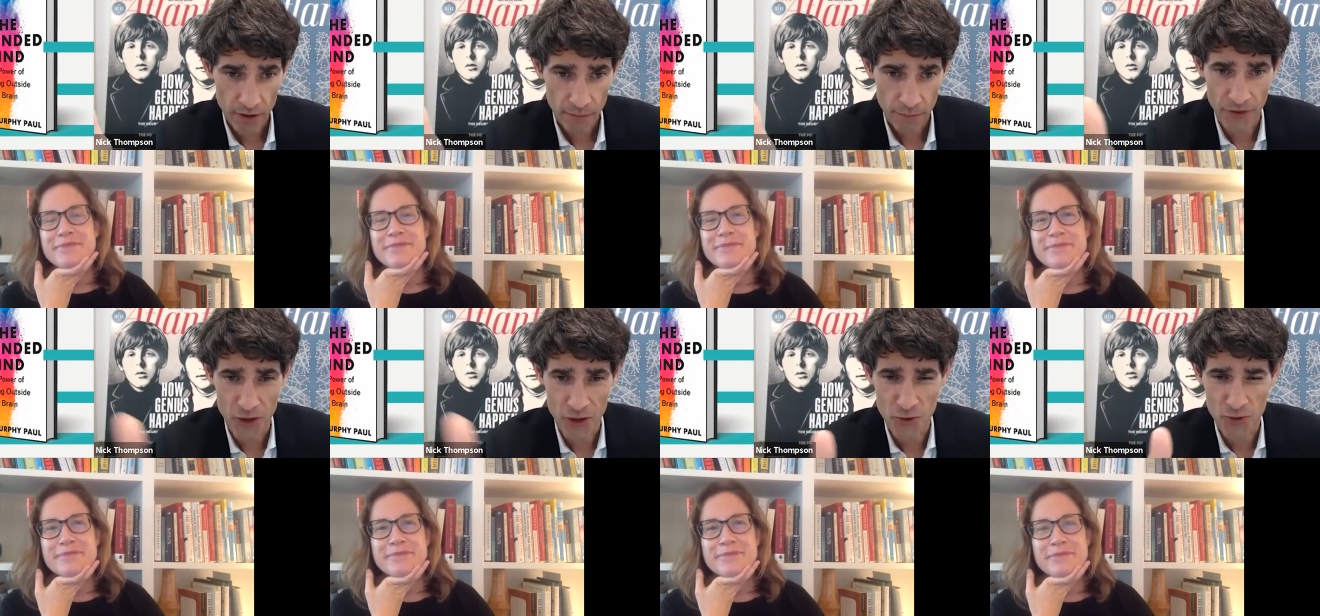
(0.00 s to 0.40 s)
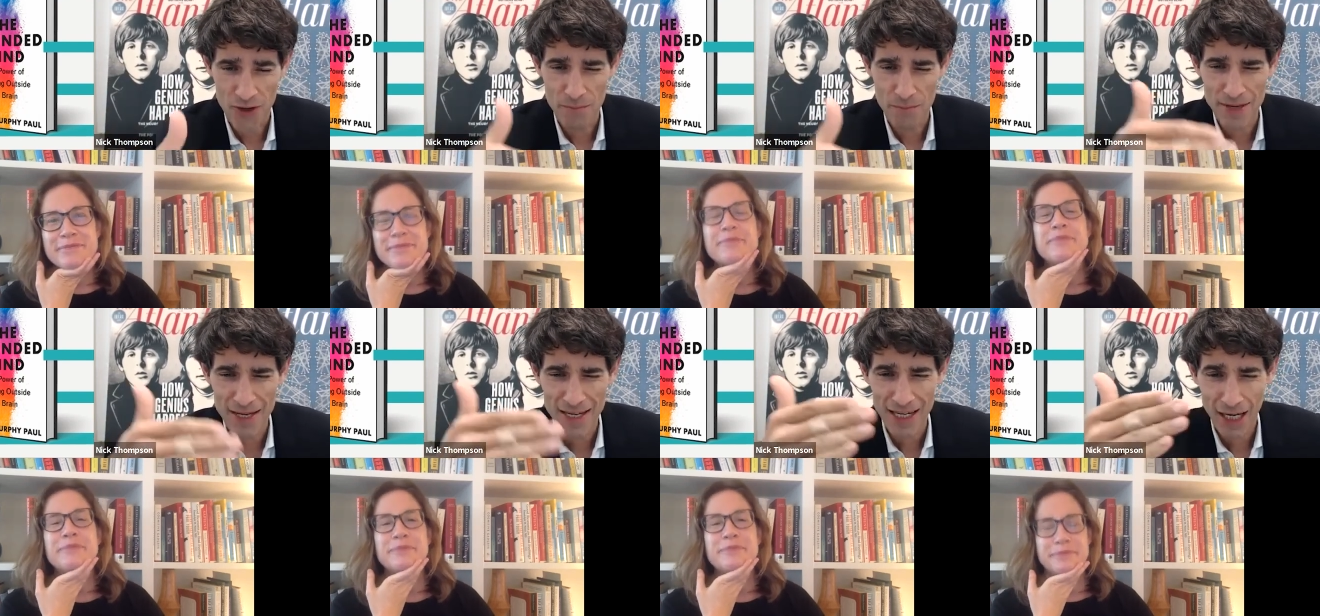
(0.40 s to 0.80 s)
Speaker 1: but that you
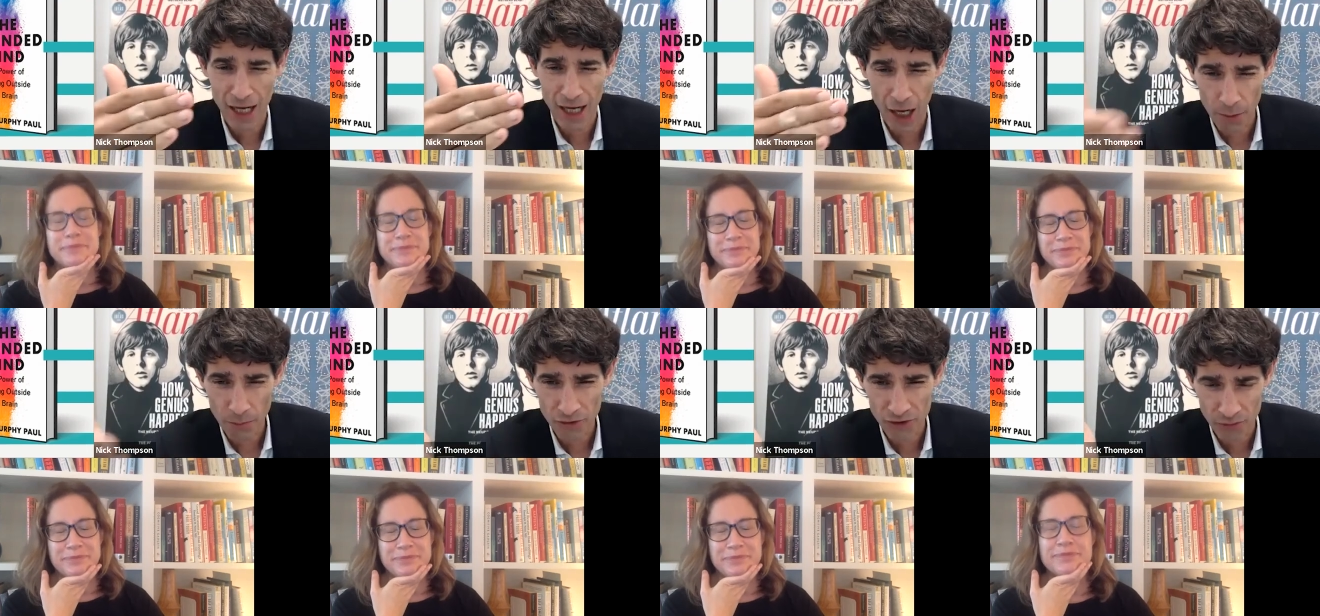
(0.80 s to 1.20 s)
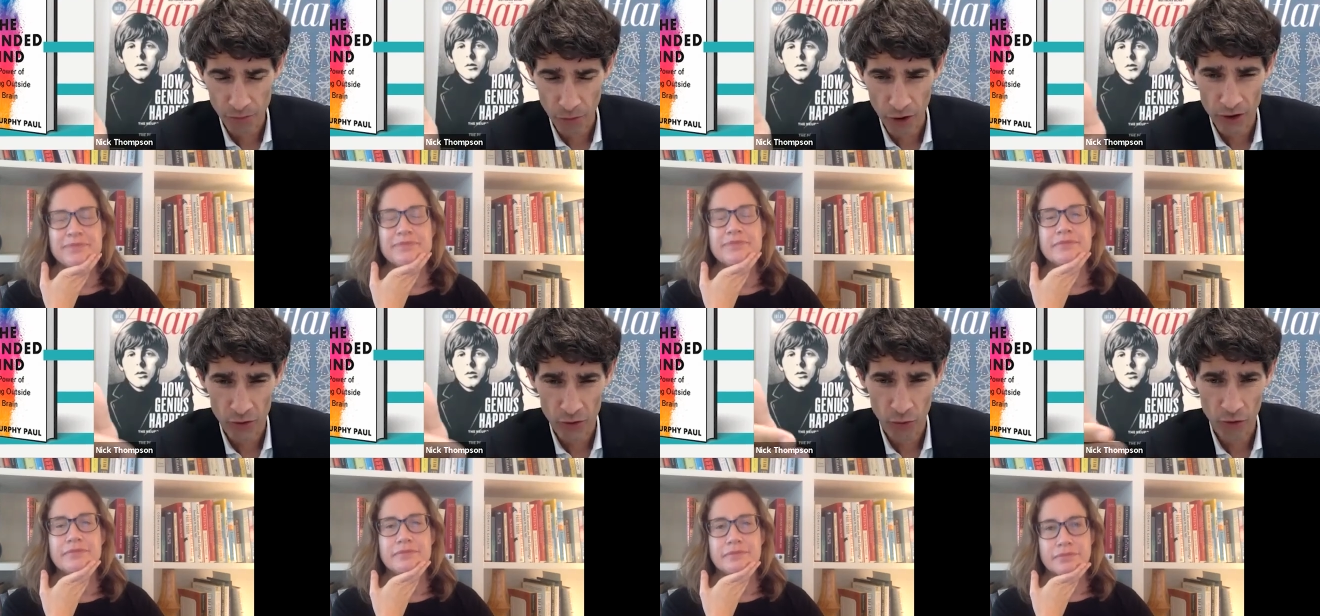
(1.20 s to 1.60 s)
can become
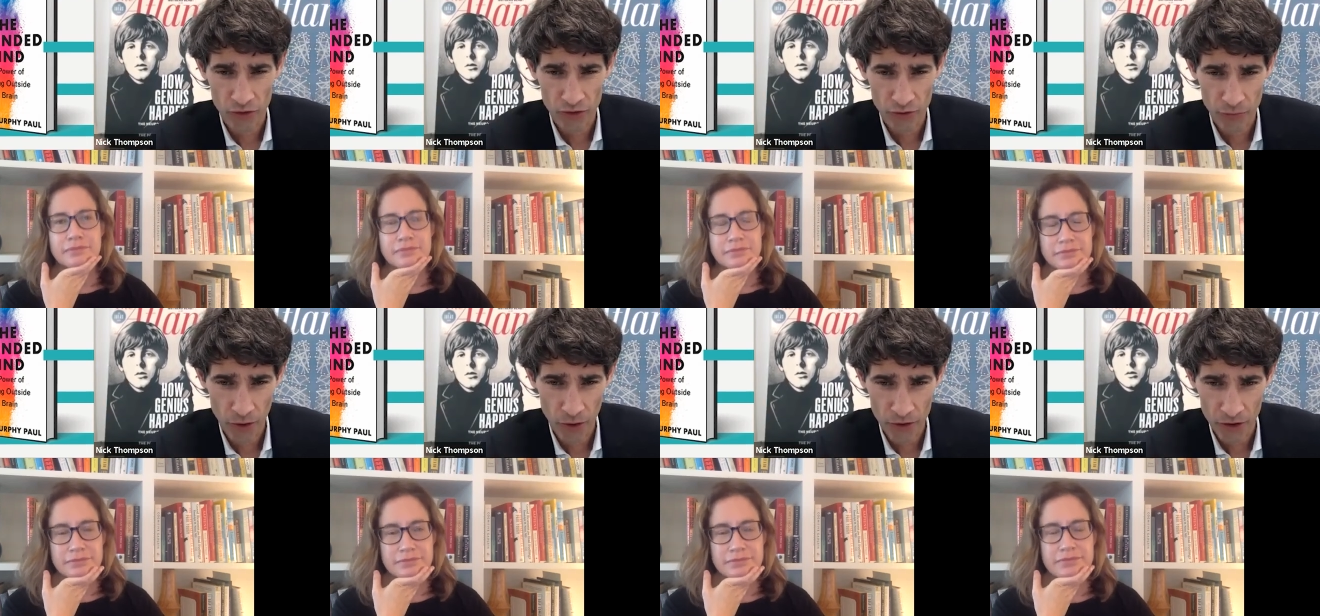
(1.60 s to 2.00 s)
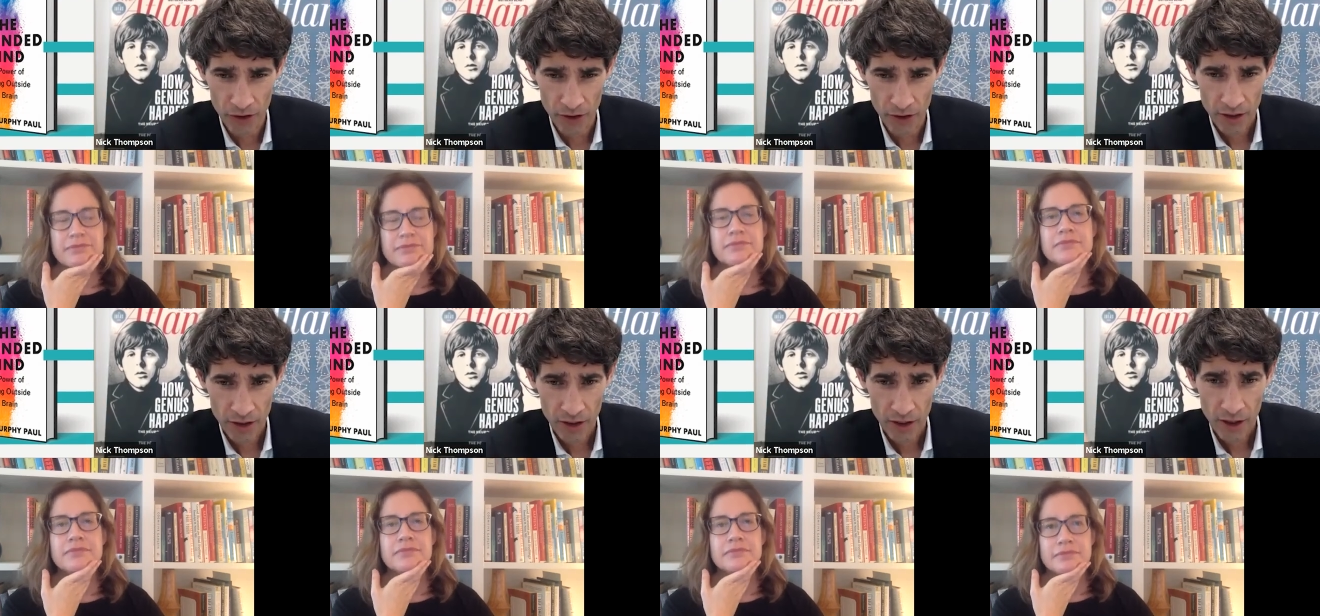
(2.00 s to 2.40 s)
smart or smarter.